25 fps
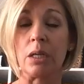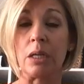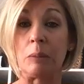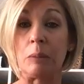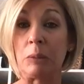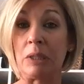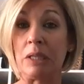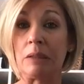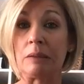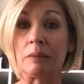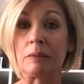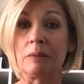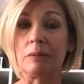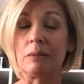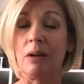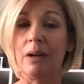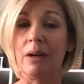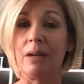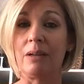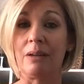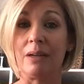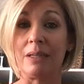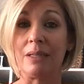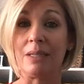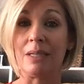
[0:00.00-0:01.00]
And I'm like, oh
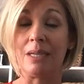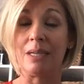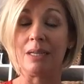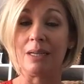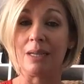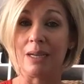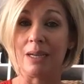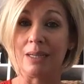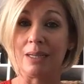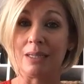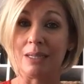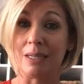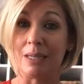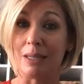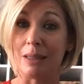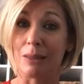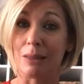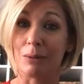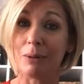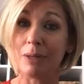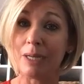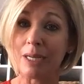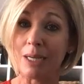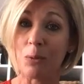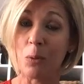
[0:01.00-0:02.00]
God,
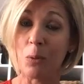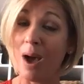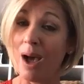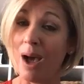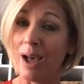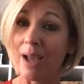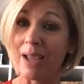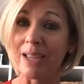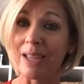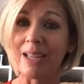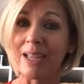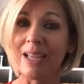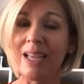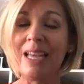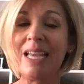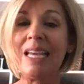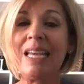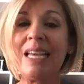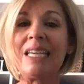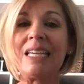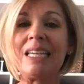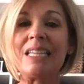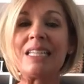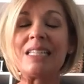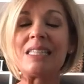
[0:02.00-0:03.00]
1993. Why?
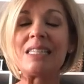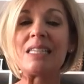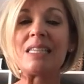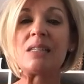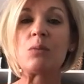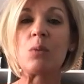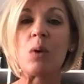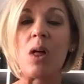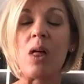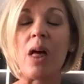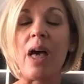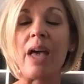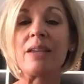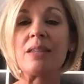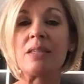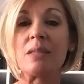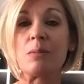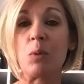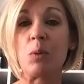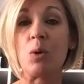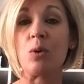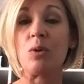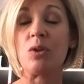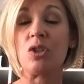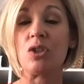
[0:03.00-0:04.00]
He says, well, I
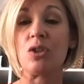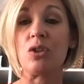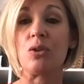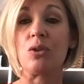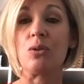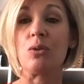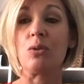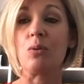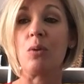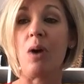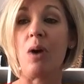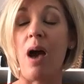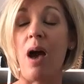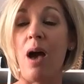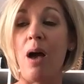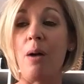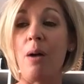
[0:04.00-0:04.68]
spoke to